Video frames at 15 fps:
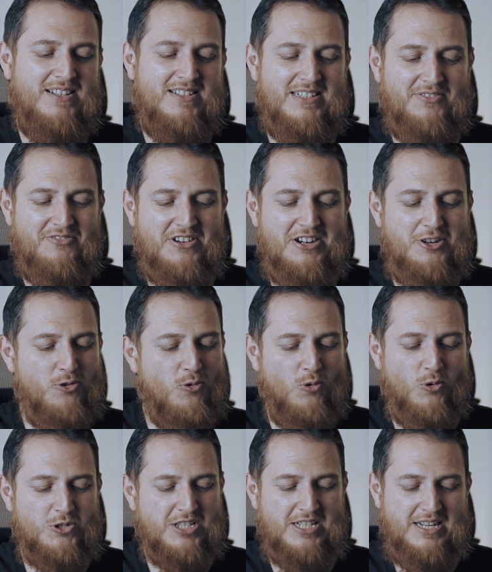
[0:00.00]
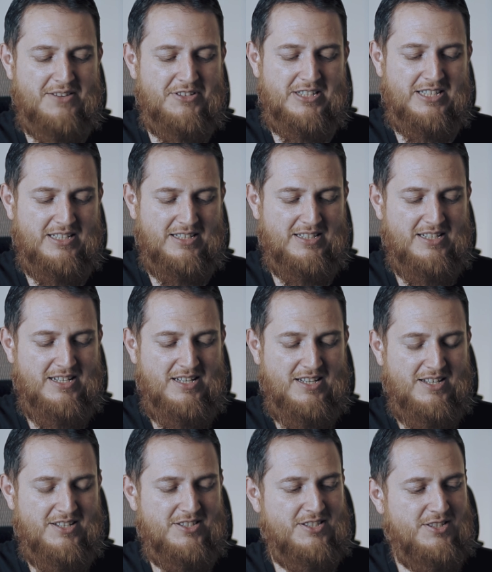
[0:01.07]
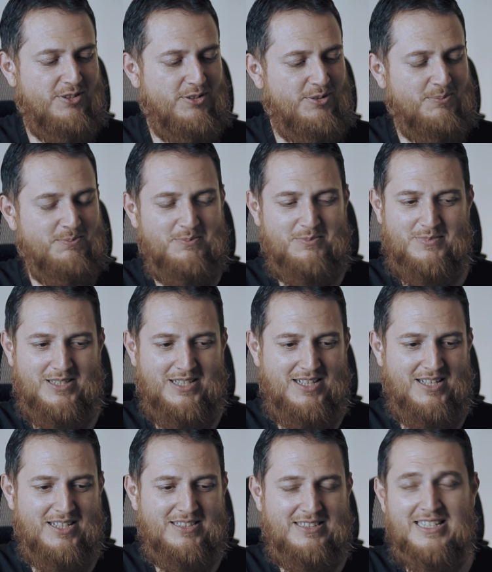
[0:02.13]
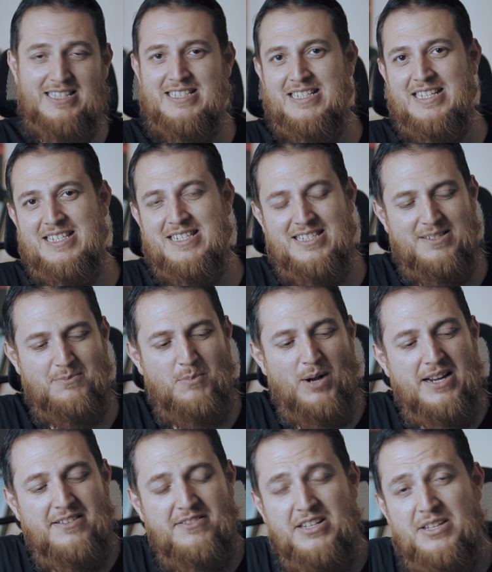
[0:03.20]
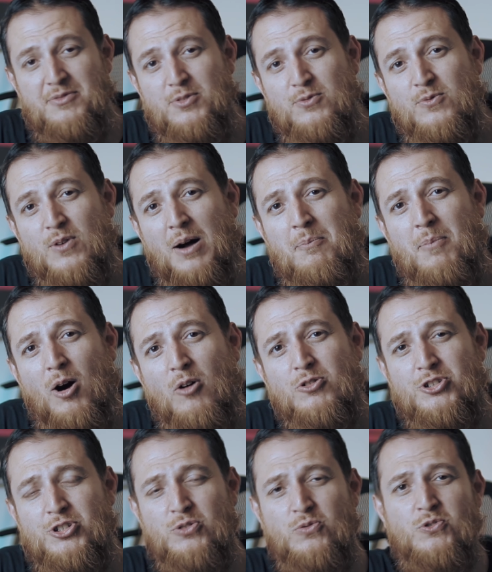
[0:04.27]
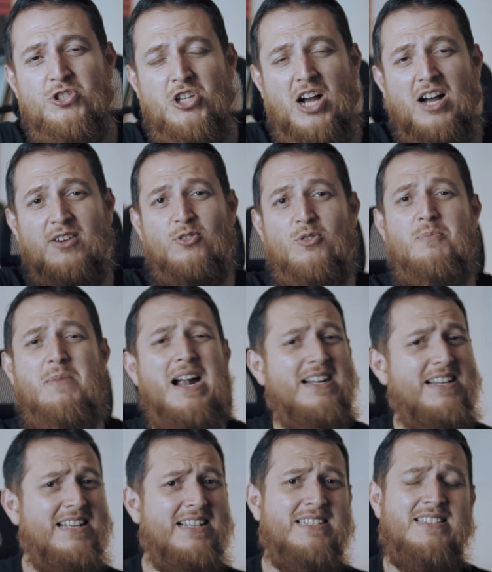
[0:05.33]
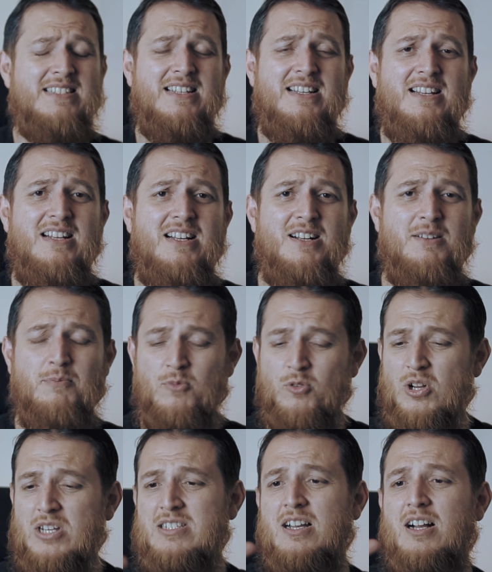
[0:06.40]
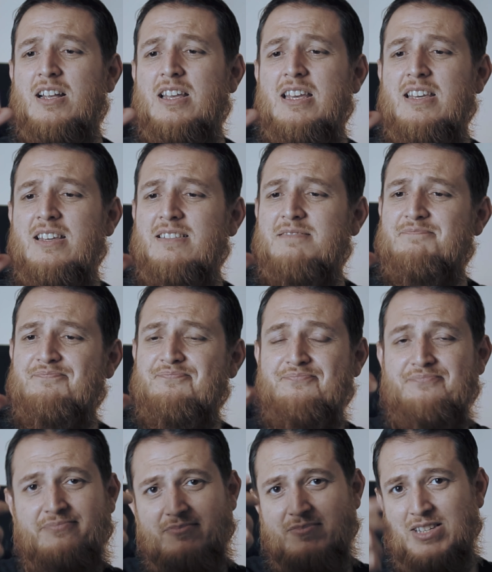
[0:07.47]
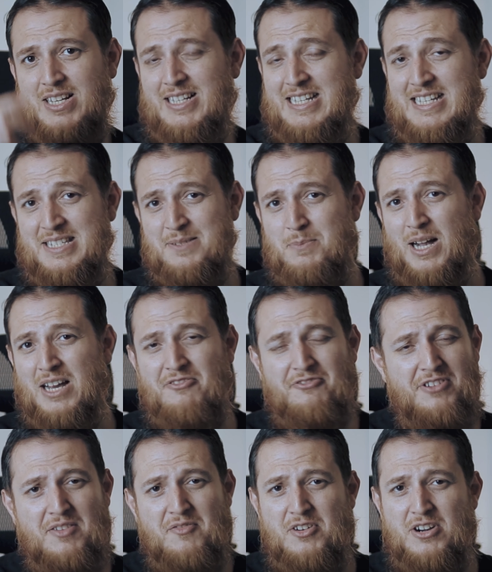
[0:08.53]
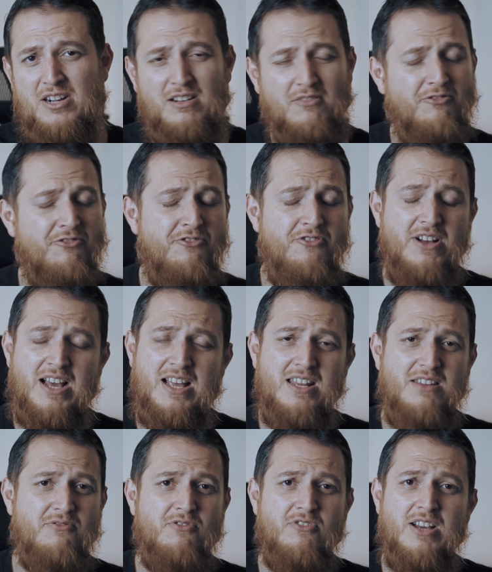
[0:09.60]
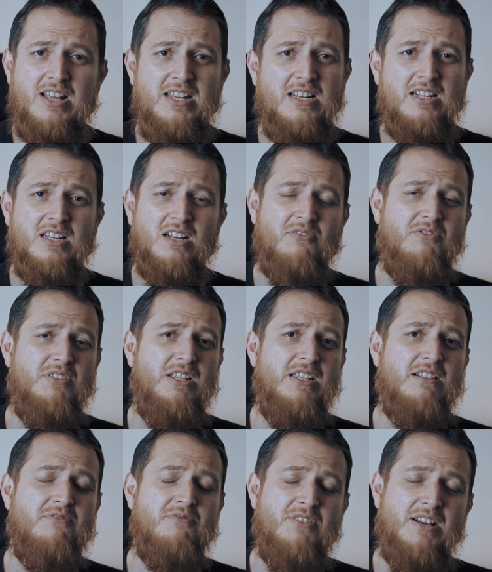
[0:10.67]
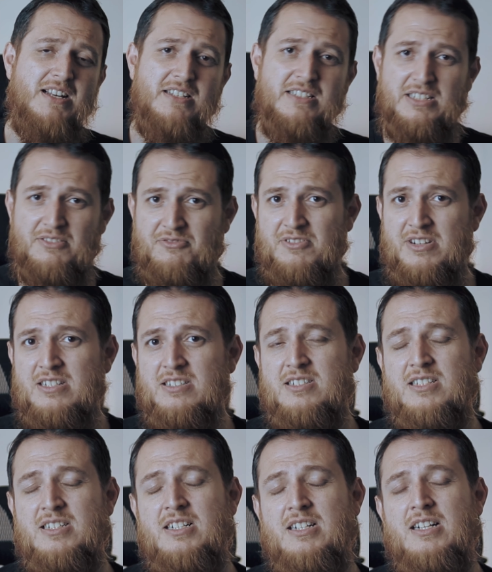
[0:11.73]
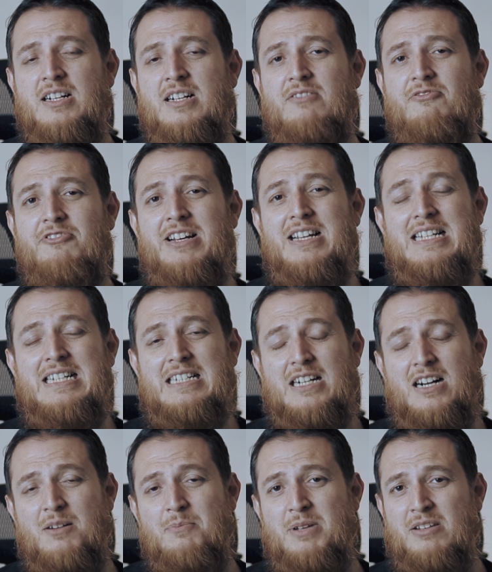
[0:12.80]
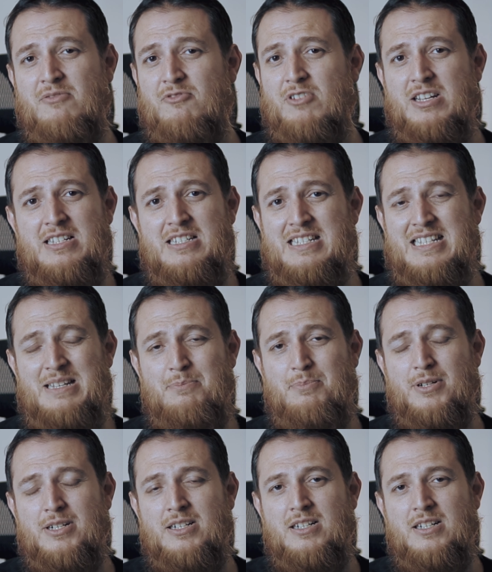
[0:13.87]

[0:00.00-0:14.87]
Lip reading: different notes and everything. So this is my review about Yusa Aromatics. Murasaki is my favorite, very, very lovely and very different, very calming, very deep